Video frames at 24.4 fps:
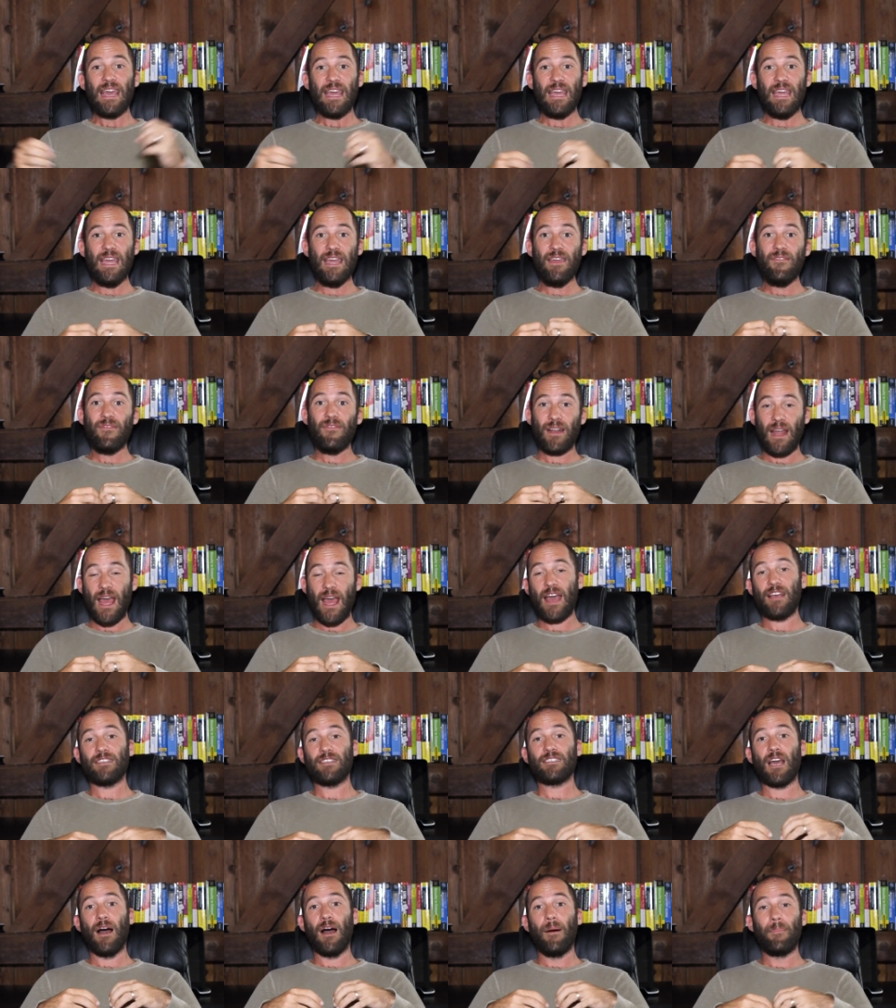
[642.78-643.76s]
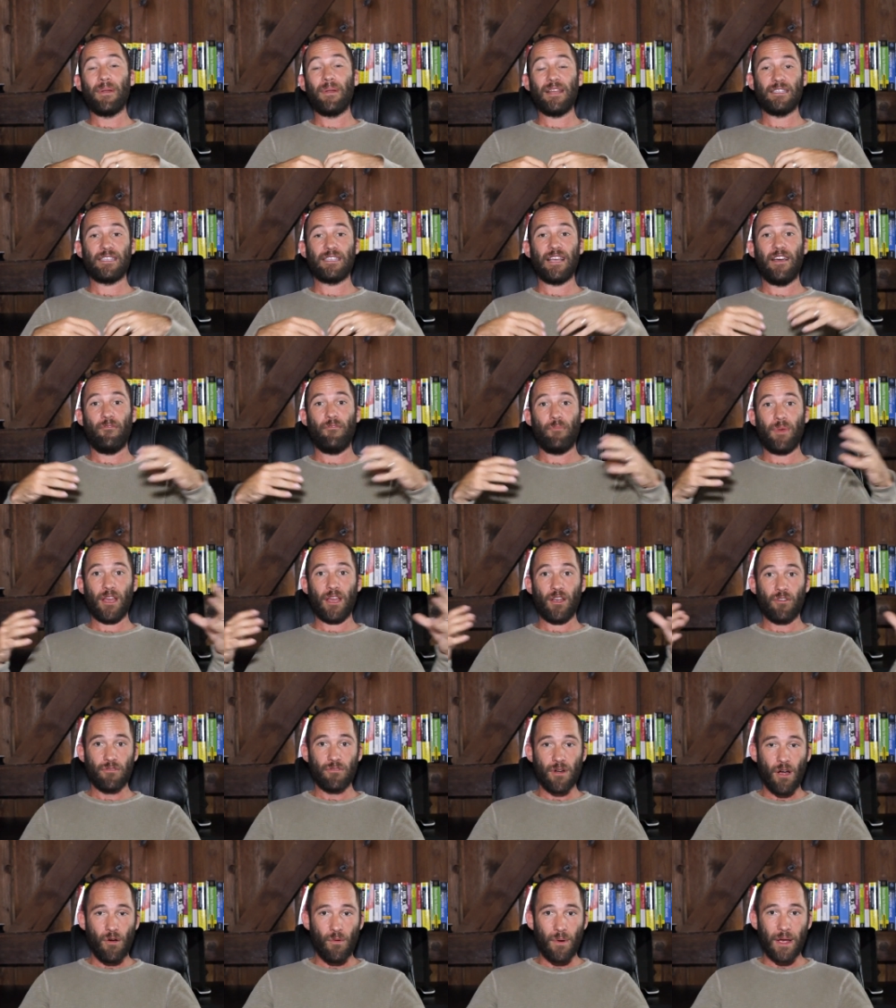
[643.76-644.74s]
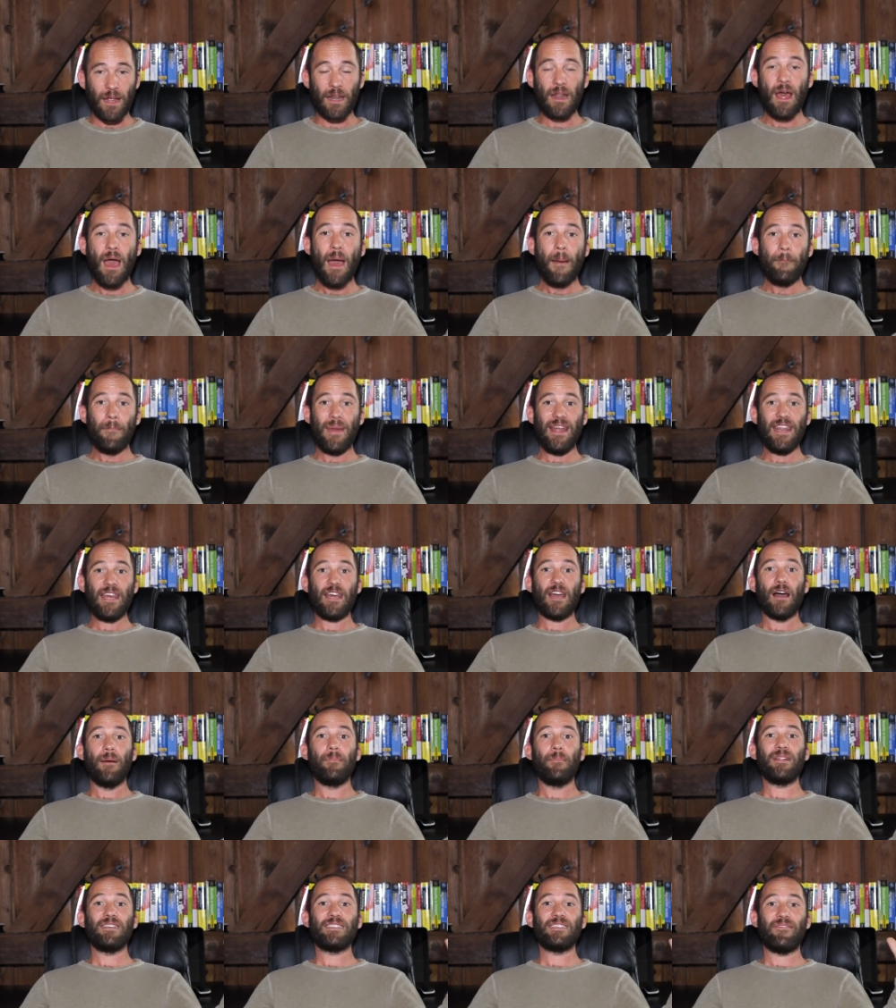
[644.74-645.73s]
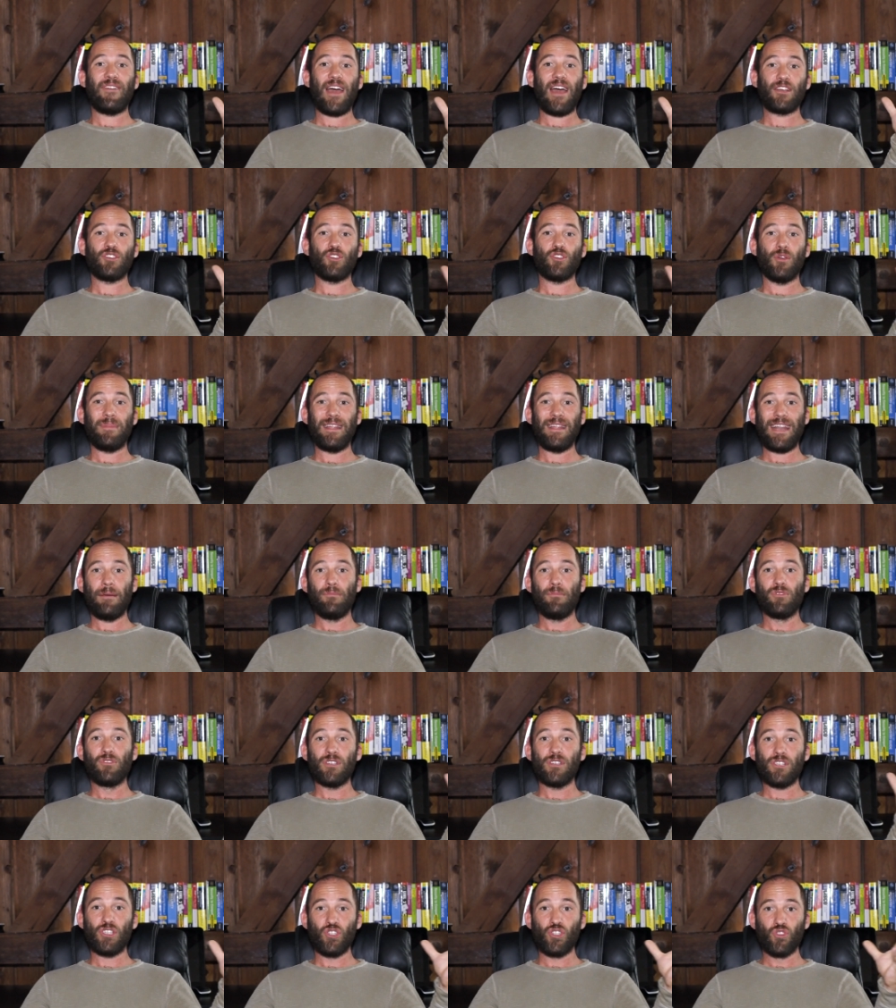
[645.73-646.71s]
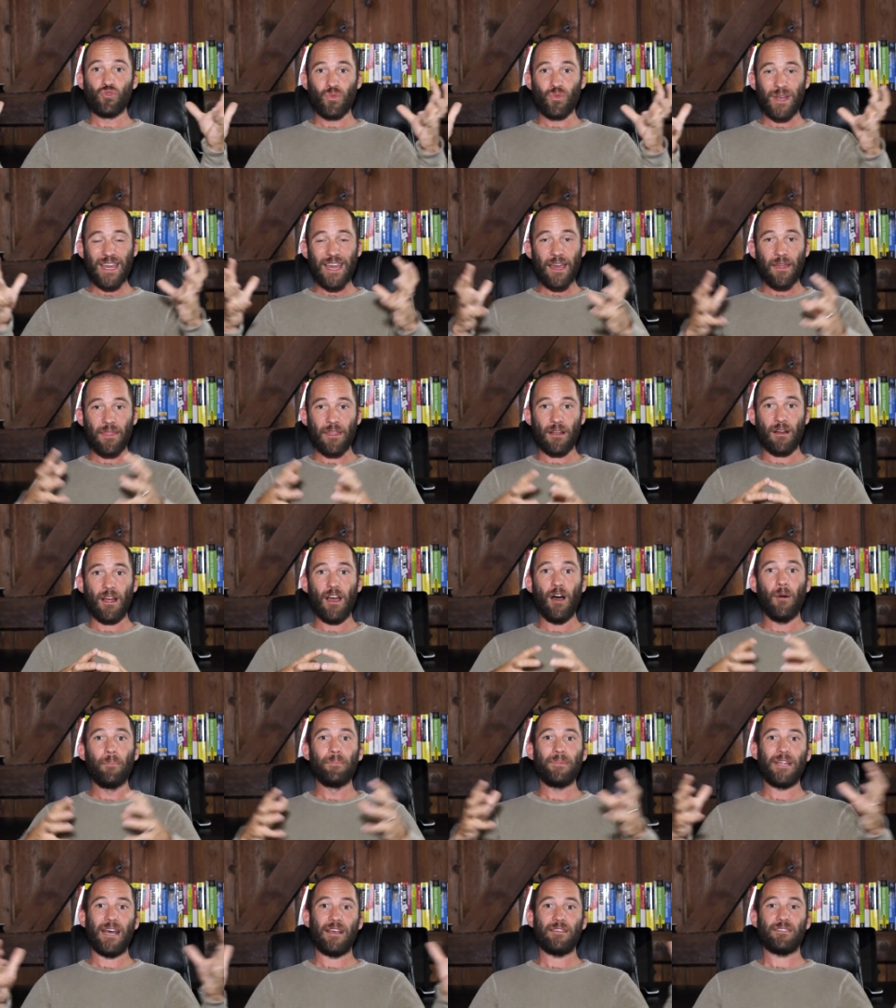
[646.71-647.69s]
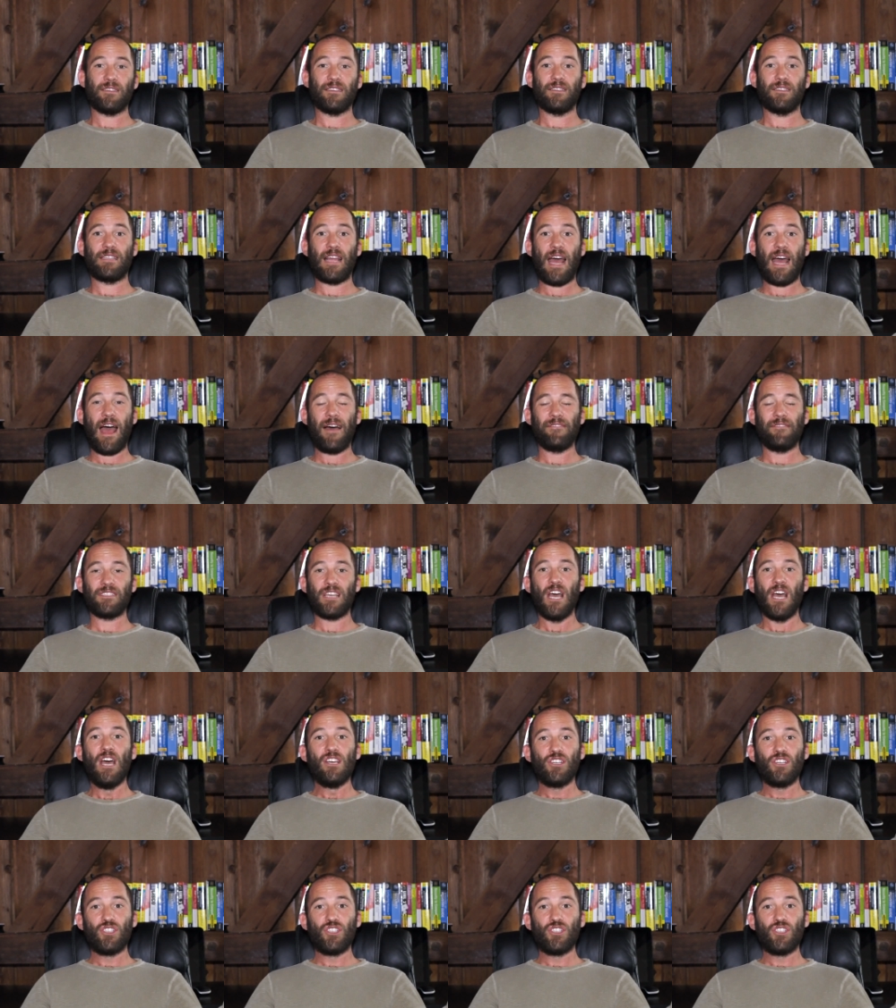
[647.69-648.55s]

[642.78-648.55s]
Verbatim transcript: even as companies have been growing, many companies have actually been able to shrink their help desk staffs,